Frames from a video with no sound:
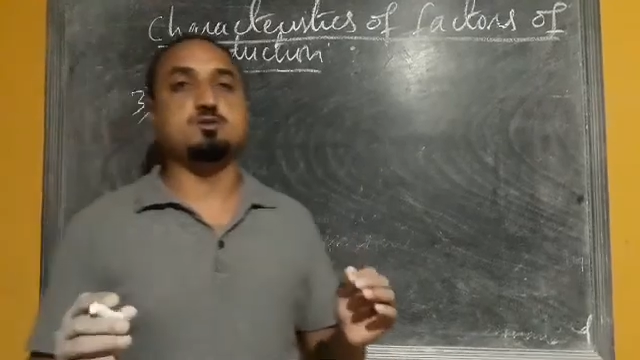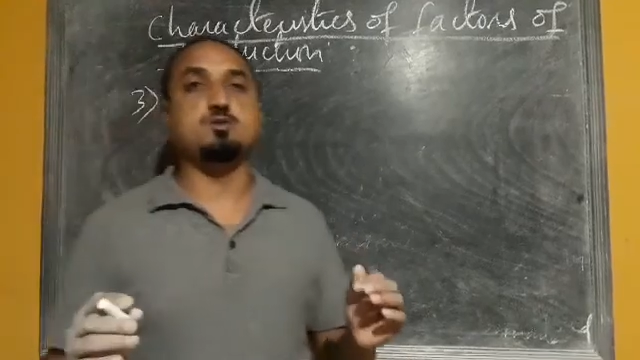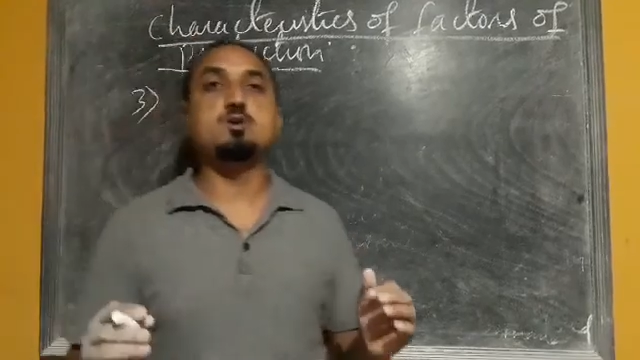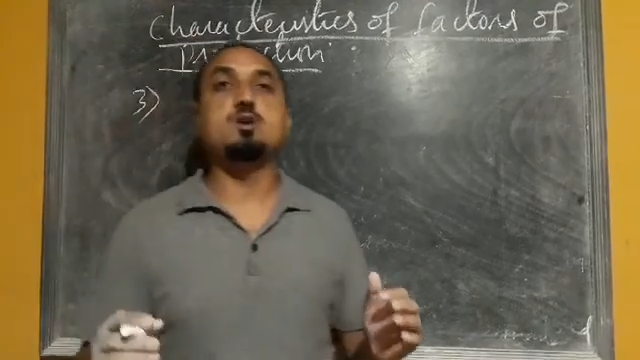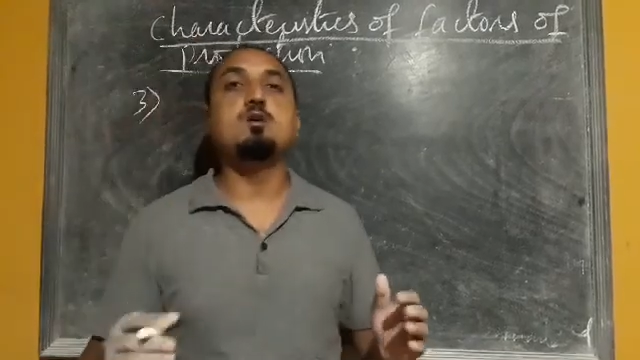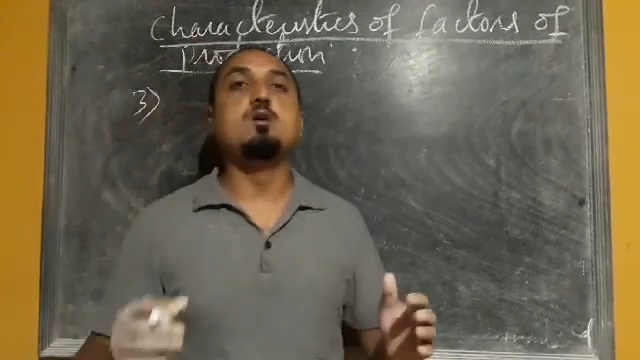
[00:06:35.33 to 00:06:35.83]

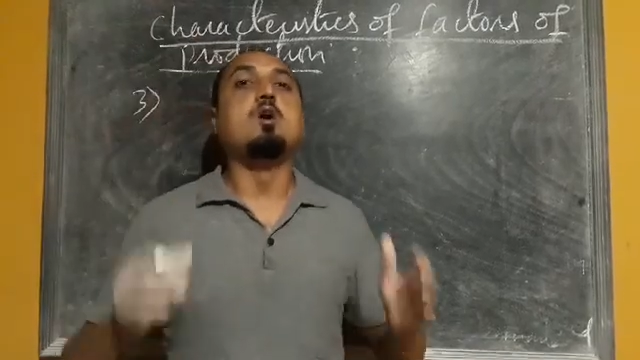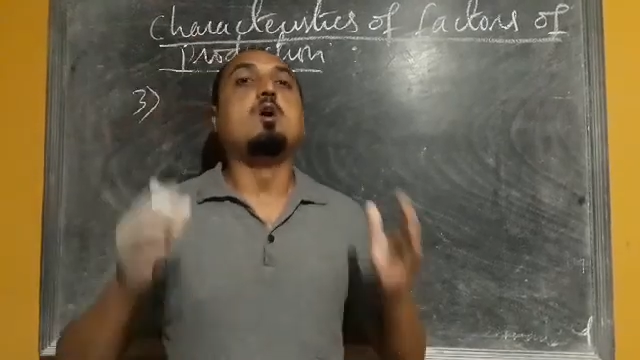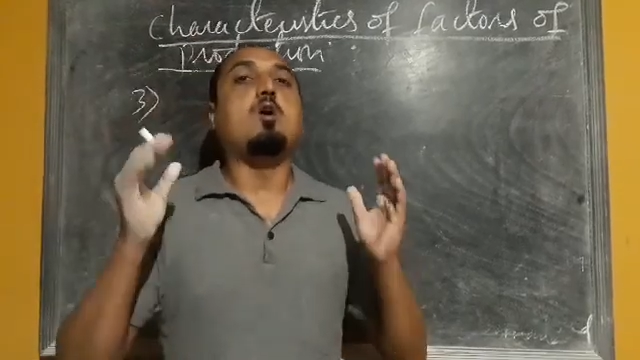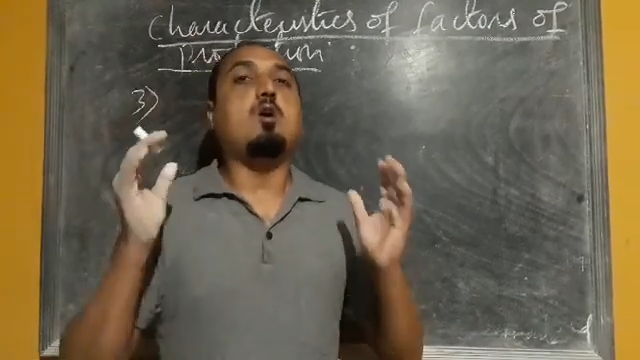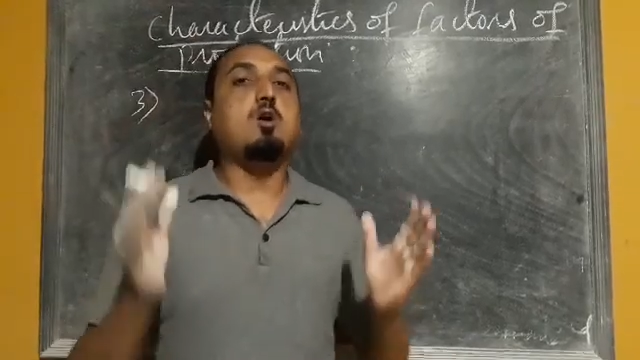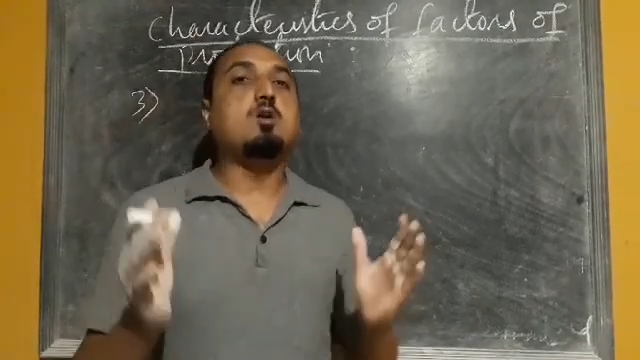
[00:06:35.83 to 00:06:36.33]
Okay,
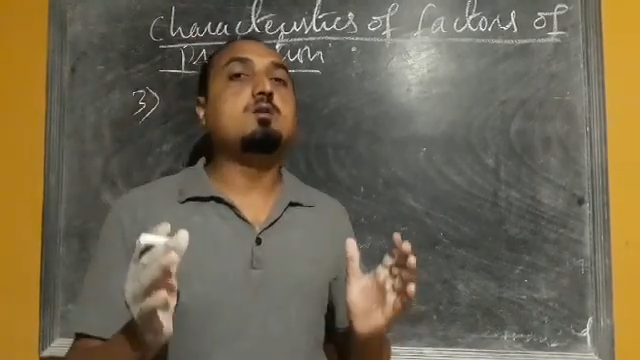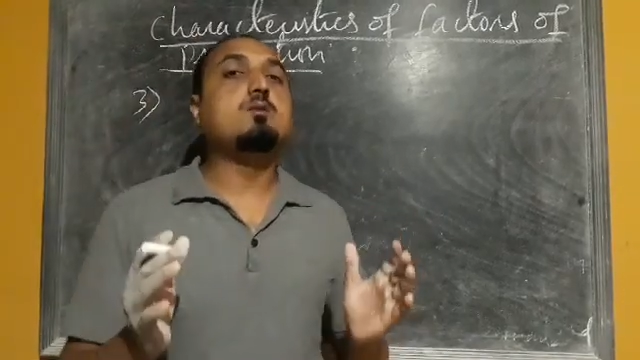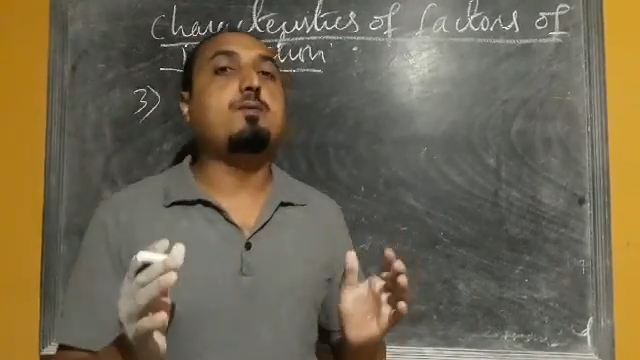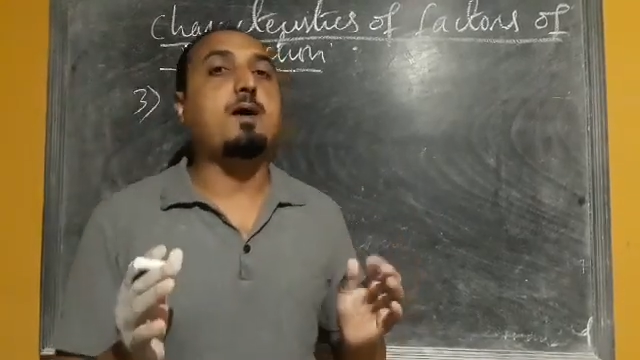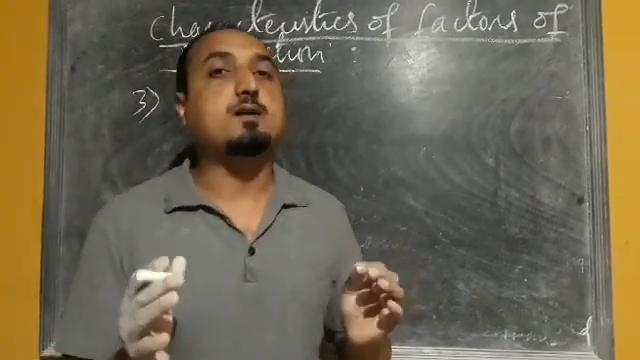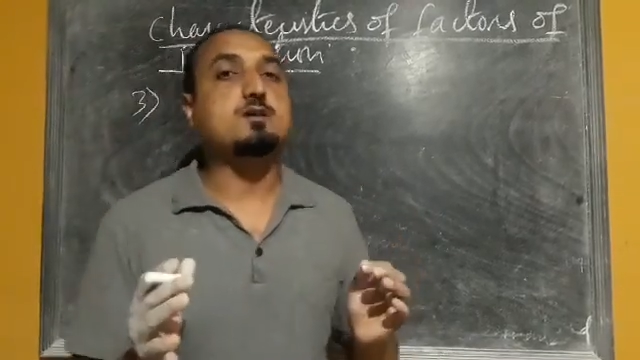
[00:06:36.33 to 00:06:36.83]
all the
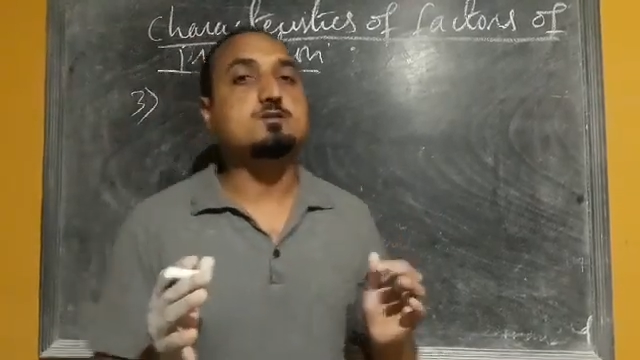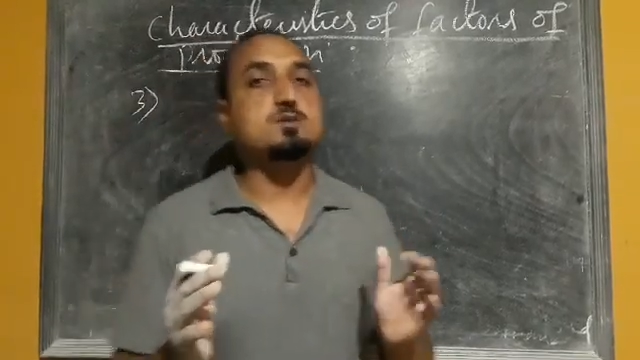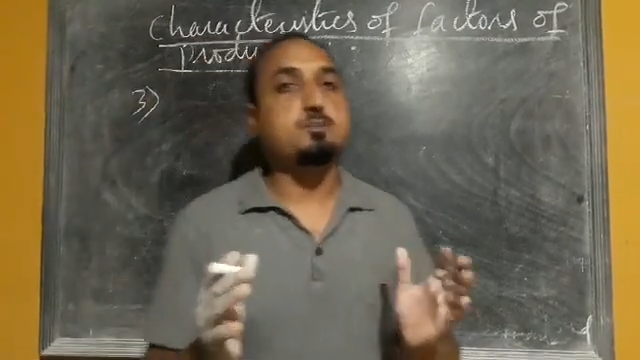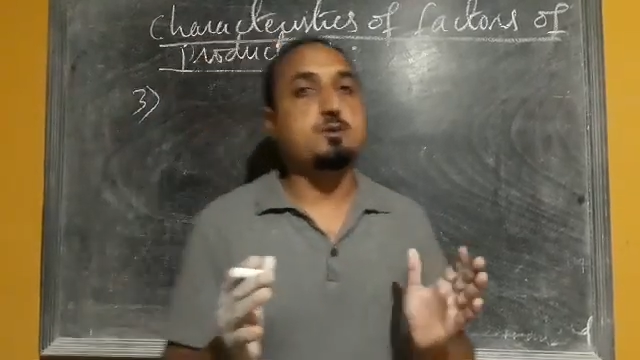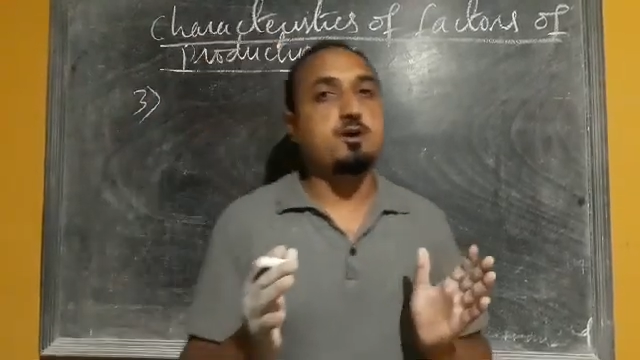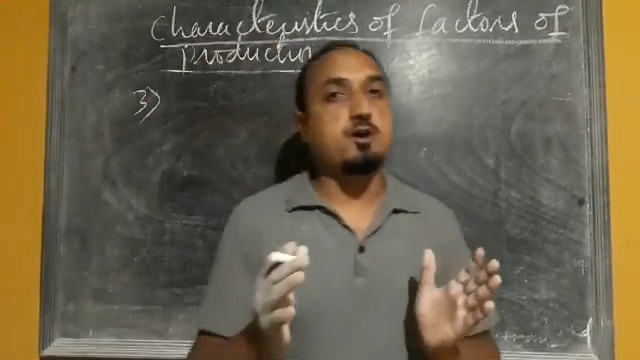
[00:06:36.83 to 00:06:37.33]
factors of
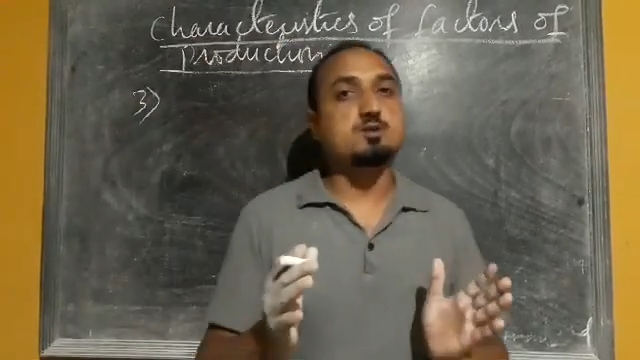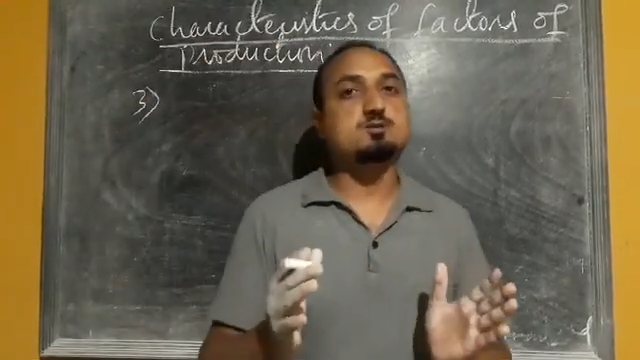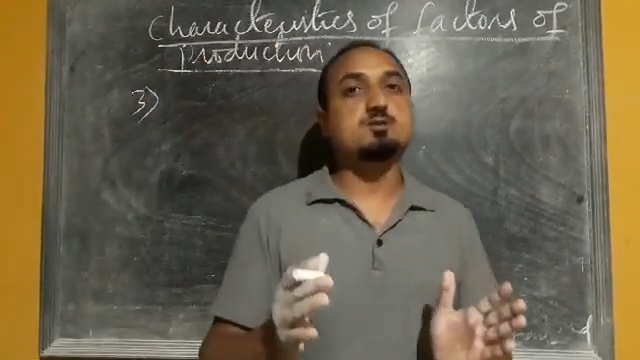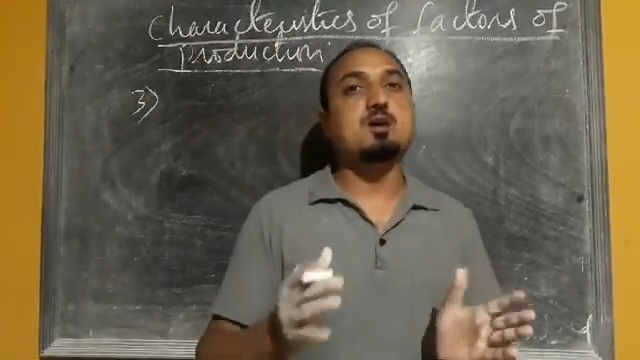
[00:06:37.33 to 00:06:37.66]
production